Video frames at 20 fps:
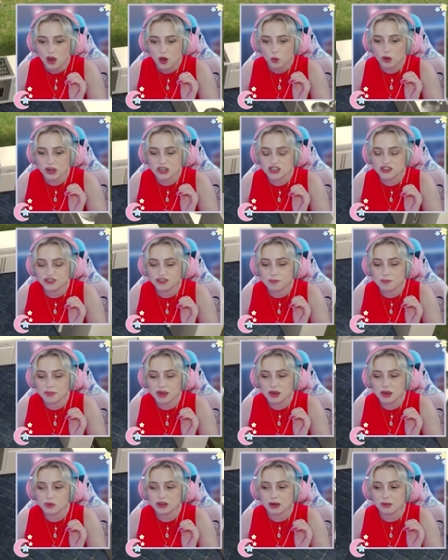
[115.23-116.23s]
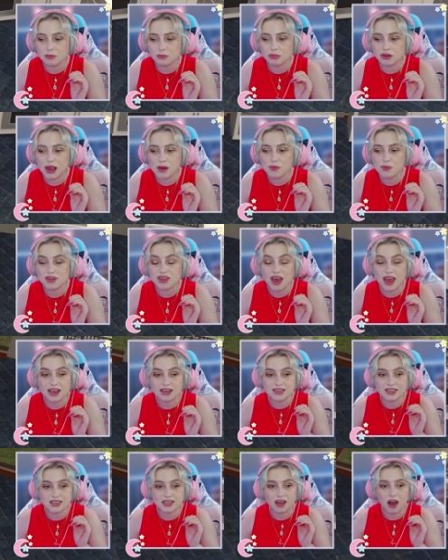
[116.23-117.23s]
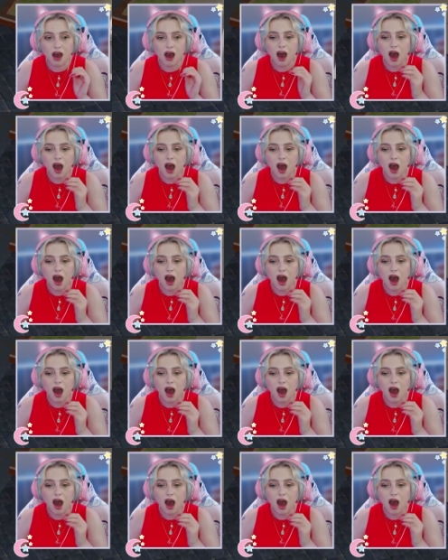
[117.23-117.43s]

which for me, when I'm playing with ACR,